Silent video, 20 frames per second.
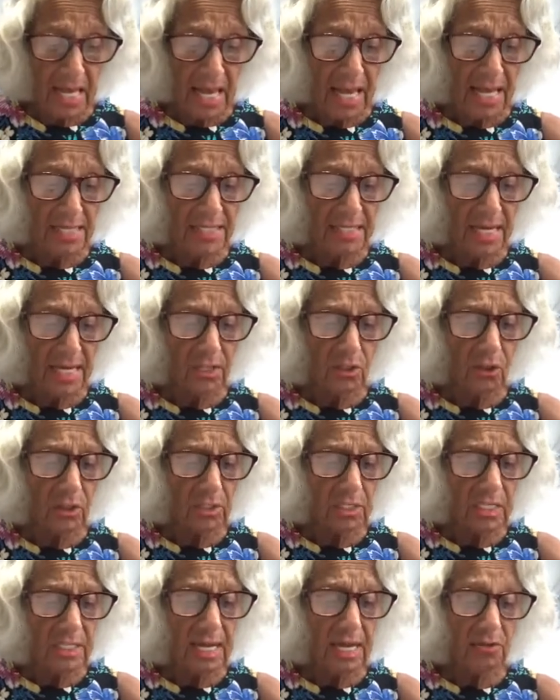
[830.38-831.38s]
As I
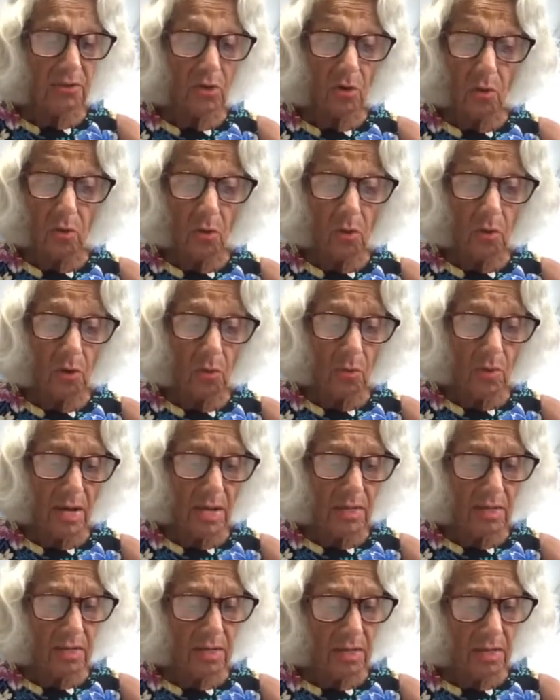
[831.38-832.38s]
looked down the
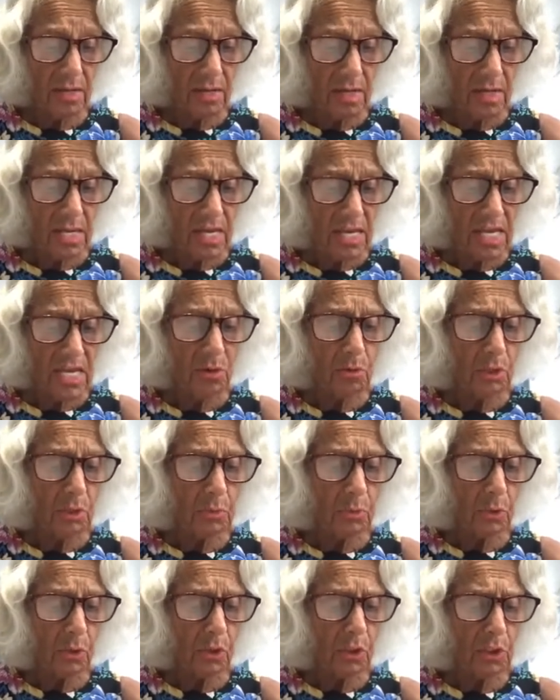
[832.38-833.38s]
hallway, he was
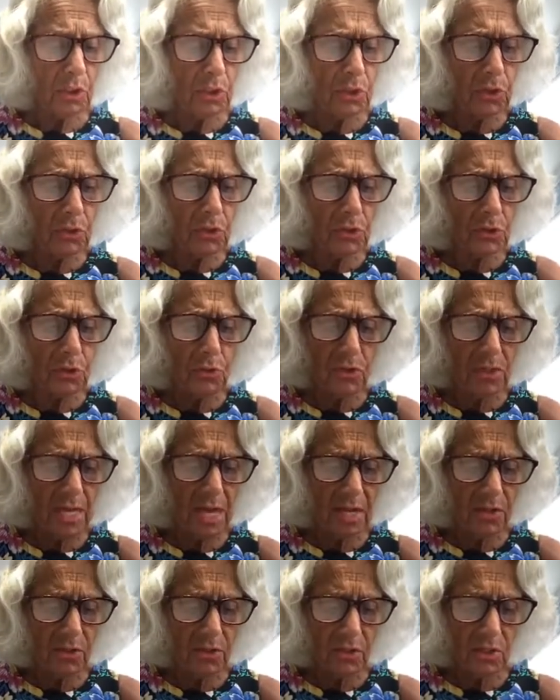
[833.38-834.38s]
pulling 2
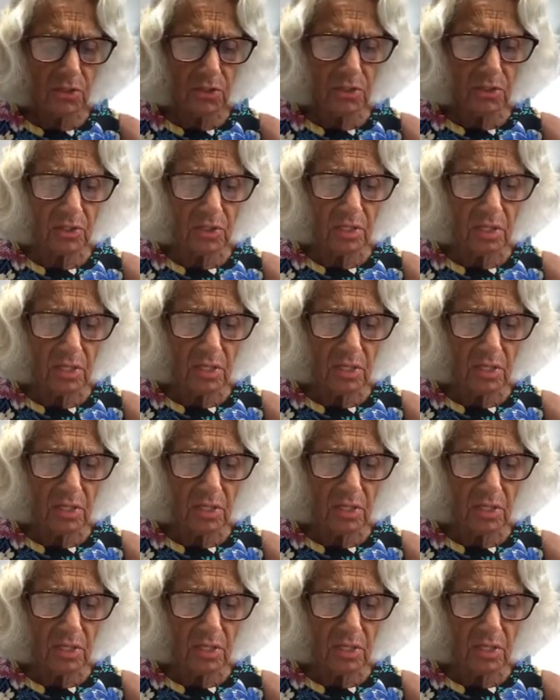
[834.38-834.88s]
suitcases.